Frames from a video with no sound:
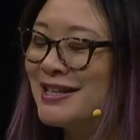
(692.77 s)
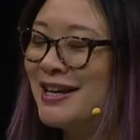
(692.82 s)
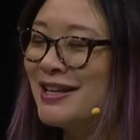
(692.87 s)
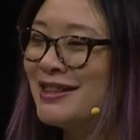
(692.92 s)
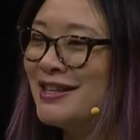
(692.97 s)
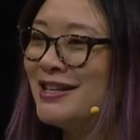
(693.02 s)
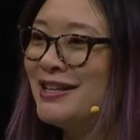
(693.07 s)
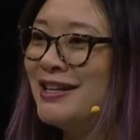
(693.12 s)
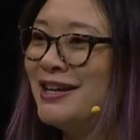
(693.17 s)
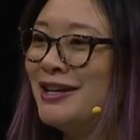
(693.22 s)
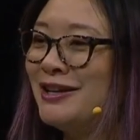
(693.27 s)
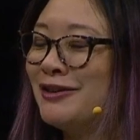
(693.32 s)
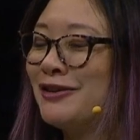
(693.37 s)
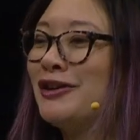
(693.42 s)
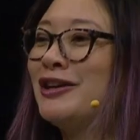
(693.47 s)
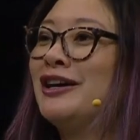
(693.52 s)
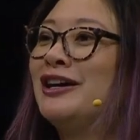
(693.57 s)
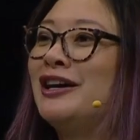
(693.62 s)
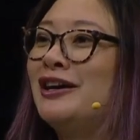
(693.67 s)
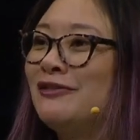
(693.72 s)
that the
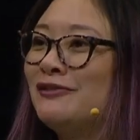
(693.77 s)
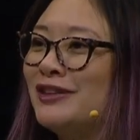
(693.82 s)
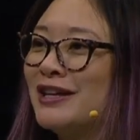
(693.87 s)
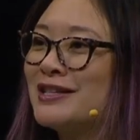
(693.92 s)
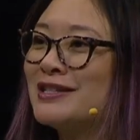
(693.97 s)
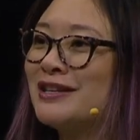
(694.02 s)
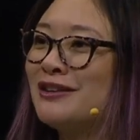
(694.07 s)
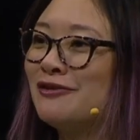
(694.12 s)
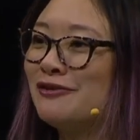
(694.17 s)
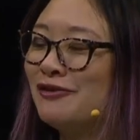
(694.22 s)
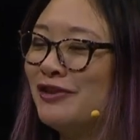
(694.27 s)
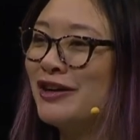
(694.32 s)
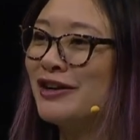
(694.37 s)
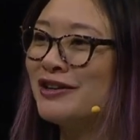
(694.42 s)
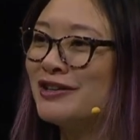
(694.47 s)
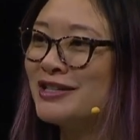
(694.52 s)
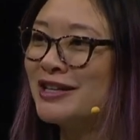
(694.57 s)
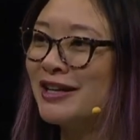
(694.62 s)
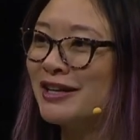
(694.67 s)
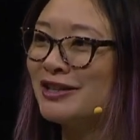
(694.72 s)
era of laissez
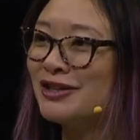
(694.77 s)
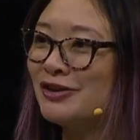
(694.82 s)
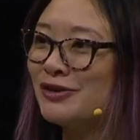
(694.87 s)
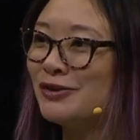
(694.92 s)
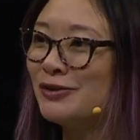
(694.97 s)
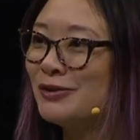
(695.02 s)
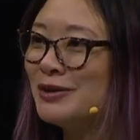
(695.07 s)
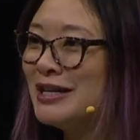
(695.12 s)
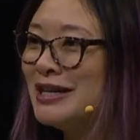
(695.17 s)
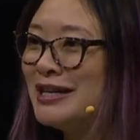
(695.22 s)
faire techno